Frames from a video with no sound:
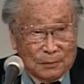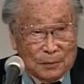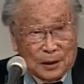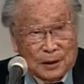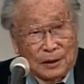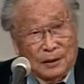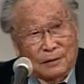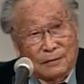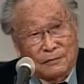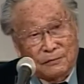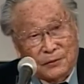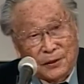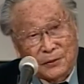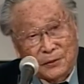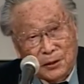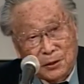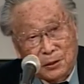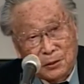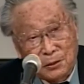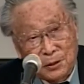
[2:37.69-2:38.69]
But
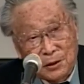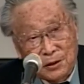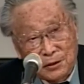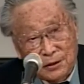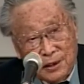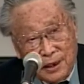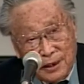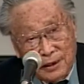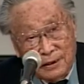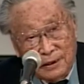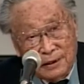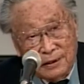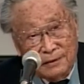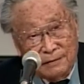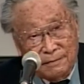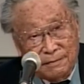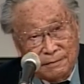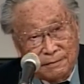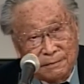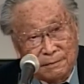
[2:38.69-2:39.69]
52 years
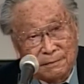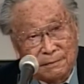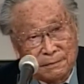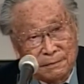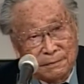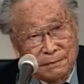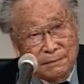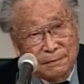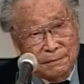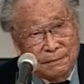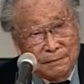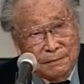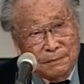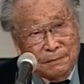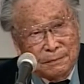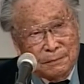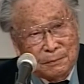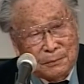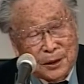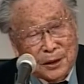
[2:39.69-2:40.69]
later,
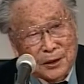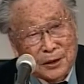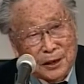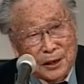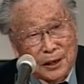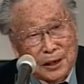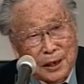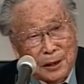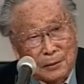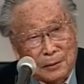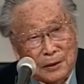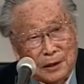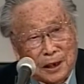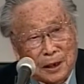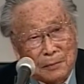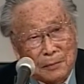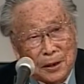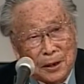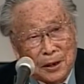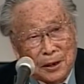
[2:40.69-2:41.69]
President Clinton
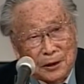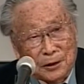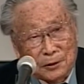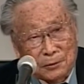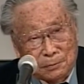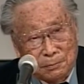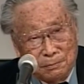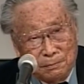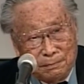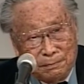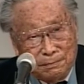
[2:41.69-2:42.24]
gave me this.